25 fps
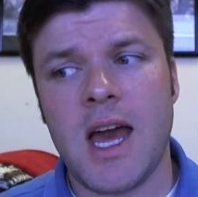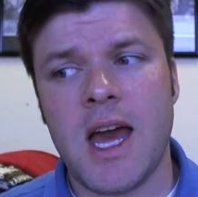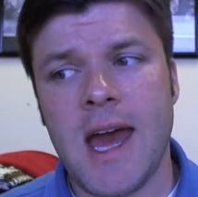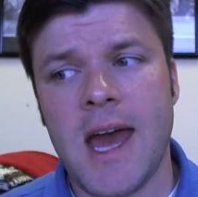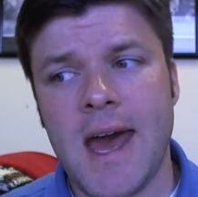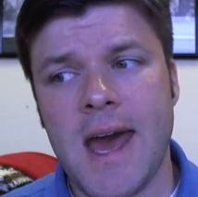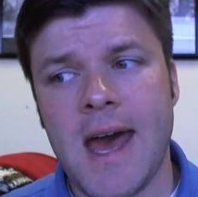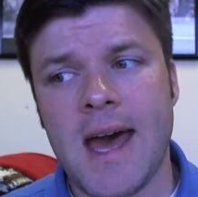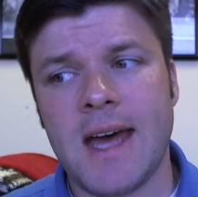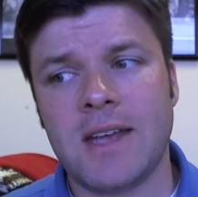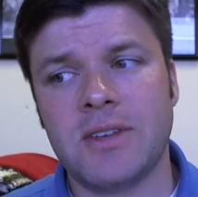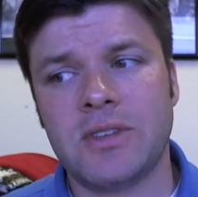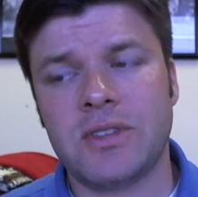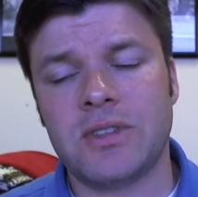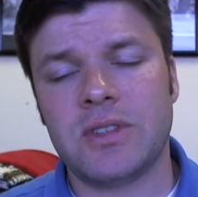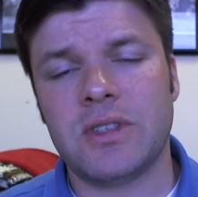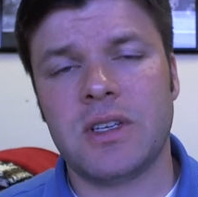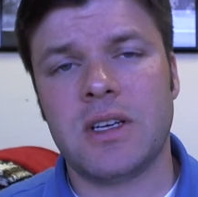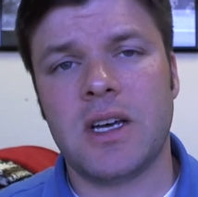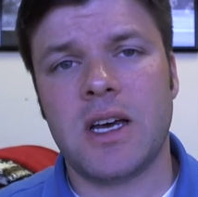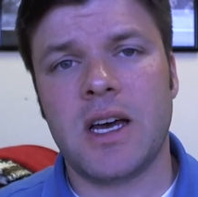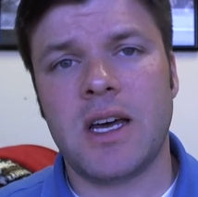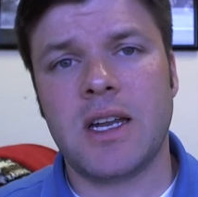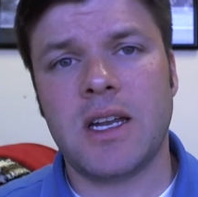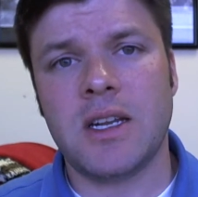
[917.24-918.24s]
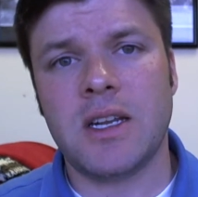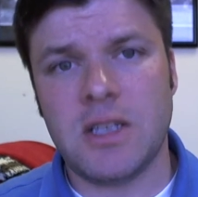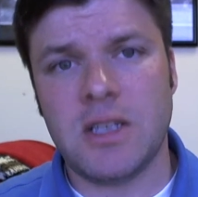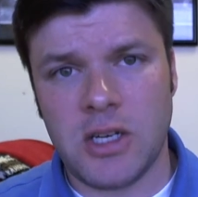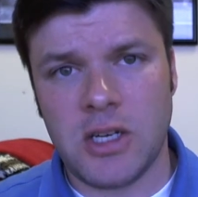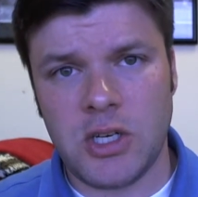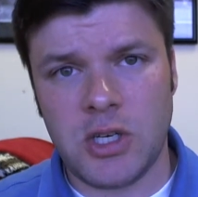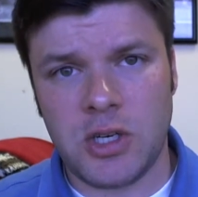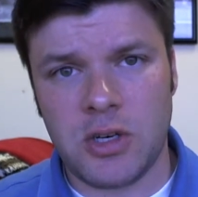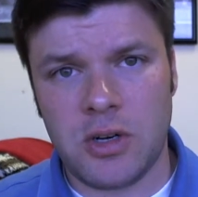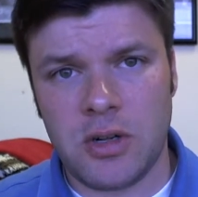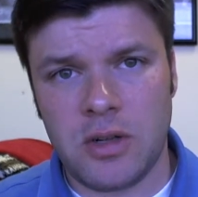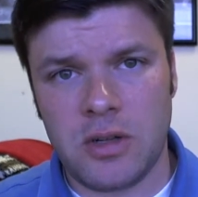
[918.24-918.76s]
as an
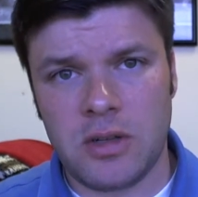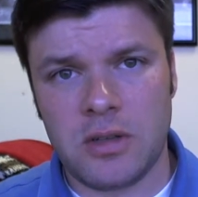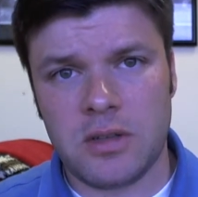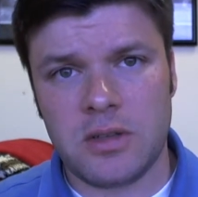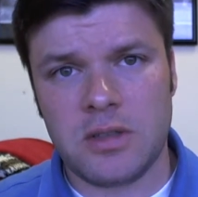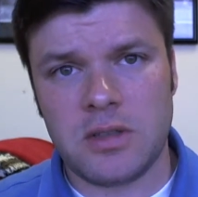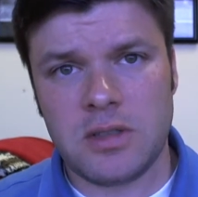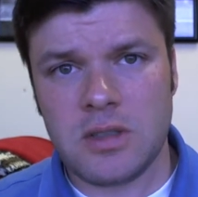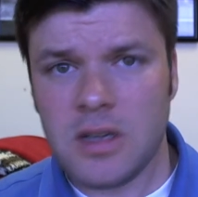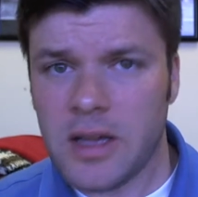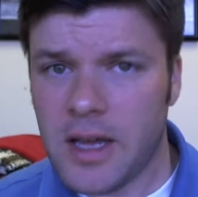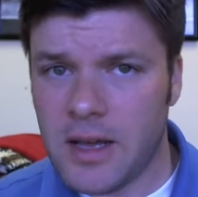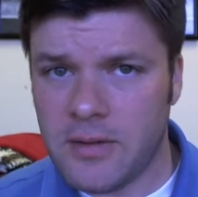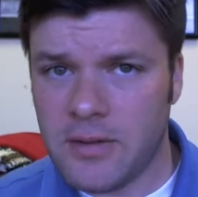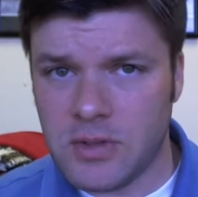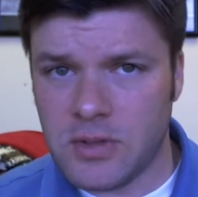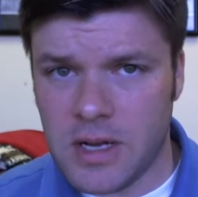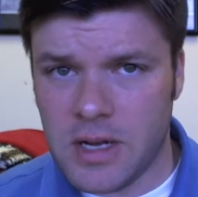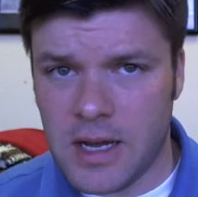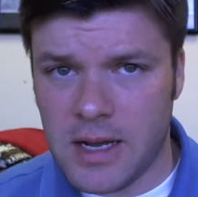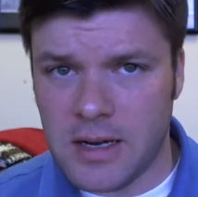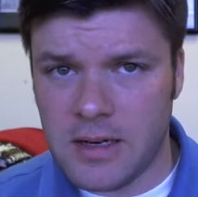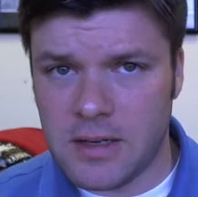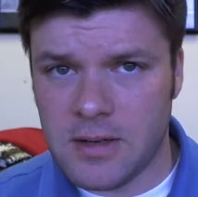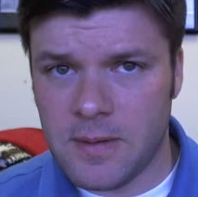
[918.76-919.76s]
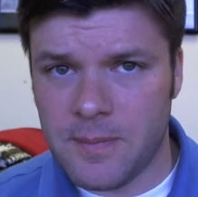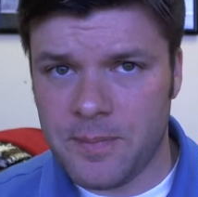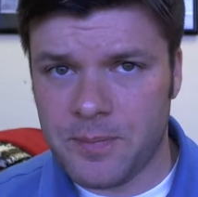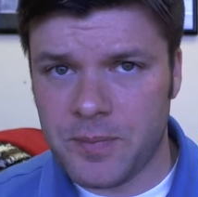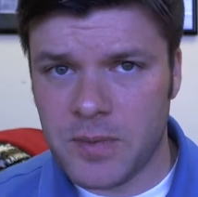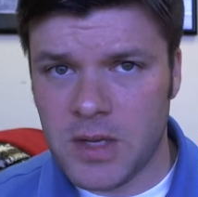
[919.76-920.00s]
additional slave state.